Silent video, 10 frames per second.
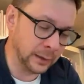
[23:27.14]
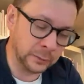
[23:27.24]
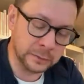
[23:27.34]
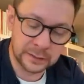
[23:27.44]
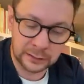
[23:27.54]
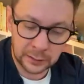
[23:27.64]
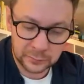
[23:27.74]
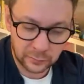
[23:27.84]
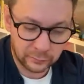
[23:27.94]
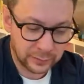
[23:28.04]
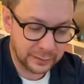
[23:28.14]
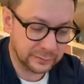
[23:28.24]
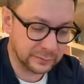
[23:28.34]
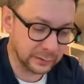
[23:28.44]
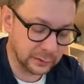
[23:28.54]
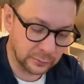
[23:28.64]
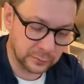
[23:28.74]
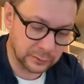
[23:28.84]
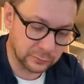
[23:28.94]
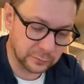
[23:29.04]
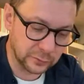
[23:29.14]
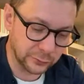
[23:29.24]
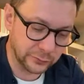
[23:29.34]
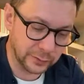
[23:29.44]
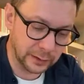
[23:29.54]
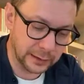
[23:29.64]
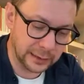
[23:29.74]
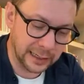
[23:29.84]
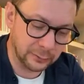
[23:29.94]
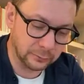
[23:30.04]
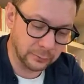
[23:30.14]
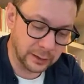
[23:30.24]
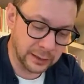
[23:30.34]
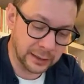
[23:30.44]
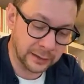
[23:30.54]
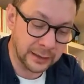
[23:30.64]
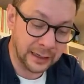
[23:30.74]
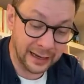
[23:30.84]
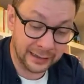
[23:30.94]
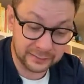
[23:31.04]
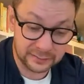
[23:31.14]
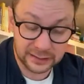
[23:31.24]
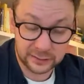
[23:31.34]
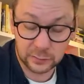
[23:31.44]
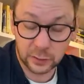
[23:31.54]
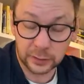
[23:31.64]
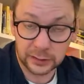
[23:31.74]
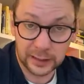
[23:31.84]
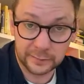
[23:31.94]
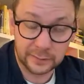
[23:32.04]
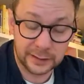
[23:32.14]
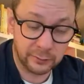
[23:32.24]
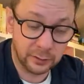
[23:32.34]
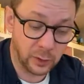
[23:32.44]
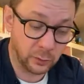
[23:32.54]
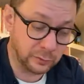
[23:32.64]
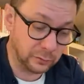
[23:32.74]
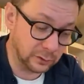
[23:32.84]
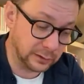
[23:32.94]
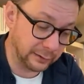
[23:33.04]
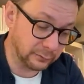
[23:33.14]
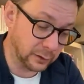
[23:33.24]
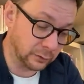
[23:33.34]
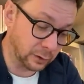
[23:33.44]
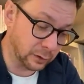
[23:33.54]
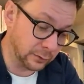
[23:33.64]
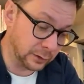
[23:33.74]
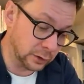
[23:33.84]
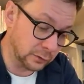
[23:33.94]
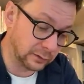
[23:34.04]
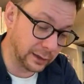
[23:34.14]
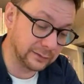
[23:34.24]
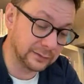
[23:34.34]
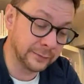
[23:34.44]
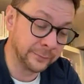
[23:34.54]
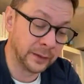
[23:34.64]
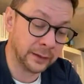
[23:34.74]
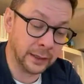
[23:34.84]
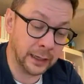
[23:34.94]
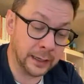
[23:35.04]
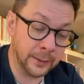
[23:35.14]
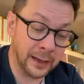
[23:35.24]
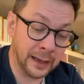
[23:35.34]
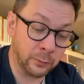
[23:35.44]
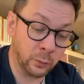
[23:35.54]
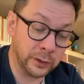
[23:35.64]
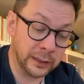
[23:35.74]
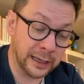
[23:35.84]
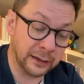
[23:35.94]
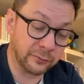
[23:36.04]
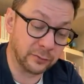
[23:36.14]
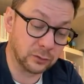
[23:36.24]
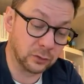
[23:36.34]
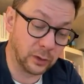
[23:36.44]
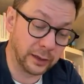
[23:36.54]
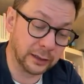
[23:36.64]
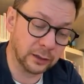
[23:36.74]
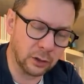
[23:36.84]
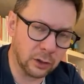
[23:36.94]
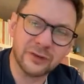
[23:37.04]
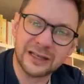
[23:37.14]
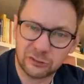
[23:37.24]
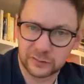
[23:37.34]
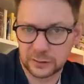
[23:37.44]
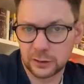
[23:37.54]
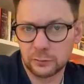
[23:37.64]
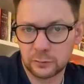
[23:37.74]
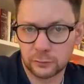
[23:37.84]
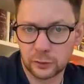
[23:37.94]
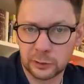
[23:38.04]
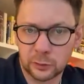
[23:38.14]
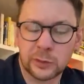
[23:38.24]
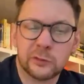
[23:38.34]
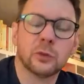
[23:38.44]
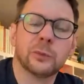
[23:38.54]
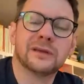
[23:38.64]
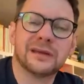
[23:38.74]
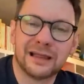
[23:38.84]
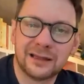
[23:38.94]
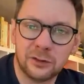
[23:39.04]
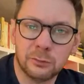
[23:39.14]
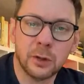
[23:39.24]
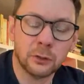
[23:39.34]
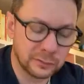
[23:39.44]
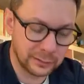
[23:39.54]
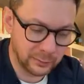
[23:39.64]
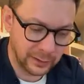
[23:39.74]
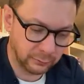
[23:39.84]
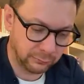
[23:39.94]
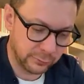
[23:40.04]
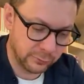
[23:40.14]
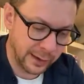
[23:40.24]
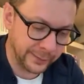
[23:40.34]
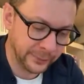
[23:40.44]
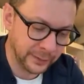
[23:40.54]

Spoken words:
We send loads of advice and loads of different stuff out there. And as I say, there's a couple of guides in there at the moment which you can download on the newsletter. And we have quite a lot of interesting new stuff coming up, which we'll be telling you mostly about through that.